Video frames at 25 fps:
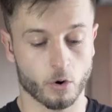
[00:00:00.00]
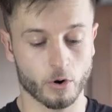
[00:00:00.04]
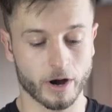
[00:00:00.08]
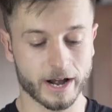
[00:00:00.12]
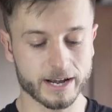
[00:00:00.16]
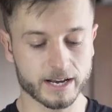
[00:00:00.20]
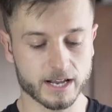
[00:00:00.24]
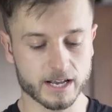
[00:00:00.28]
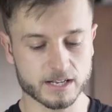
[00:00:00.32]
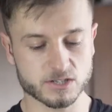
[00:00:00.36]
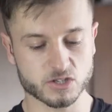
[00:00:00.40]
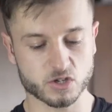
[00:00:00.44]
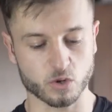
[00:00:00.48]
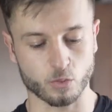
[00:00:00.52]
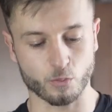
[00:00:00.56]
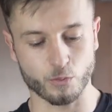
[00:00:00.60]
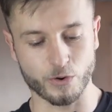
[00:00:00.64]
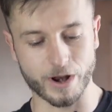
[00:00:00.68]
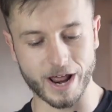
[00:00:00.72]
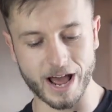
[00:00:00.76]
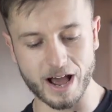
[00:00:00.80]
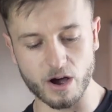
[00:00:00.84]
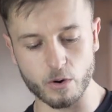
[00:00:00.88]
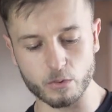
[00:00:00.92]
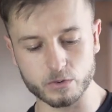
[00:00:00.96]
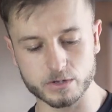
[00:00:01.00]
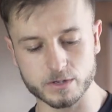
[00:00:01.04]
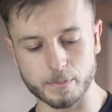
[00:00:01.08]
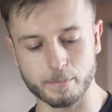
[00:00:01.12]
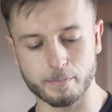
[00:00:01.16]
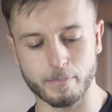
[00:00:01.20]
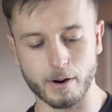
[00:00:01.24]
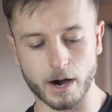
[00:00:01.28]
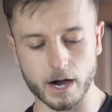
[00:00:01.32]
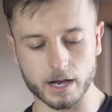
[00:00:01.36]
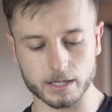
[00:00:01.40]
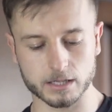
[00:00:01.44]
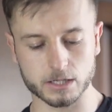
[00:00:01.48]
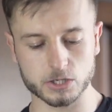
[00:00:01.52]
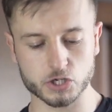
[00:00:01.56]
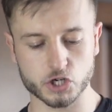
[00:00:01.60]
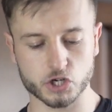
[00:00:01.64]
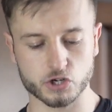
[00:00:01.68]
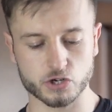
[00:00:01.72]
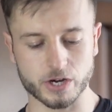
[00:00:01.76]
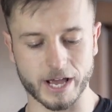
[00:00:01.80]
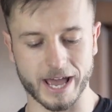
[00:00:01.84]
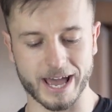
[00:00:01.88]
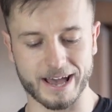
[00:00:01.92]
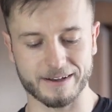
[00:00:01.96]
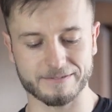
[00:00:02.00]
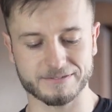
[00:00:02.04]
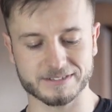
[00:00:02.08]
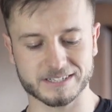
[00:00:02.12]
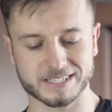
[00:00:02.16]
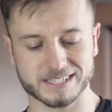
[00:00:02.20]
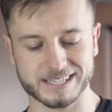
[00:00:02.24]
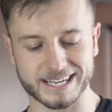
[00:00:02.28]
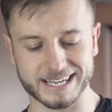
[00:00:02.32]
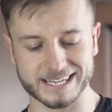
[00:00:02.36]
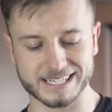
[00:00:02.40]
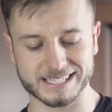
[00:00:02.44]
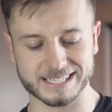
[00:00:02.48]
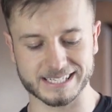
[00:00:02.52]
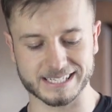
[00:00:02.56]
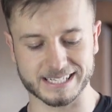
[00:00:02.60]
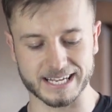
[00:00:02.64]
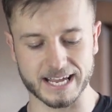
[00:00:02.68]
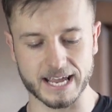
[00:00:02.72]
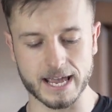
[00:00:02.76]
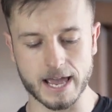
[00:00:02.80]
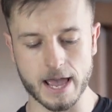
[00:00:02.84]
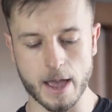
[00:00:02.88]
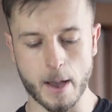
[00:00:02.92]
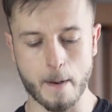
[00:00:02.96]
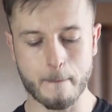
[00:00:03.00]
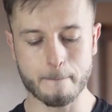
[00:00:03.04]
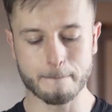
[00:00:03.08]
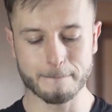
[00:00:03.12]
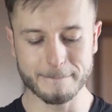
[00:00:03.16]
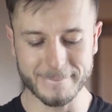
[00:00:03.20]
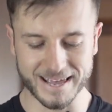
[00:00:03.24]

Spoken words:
All right, guys, so now the bottle should have 60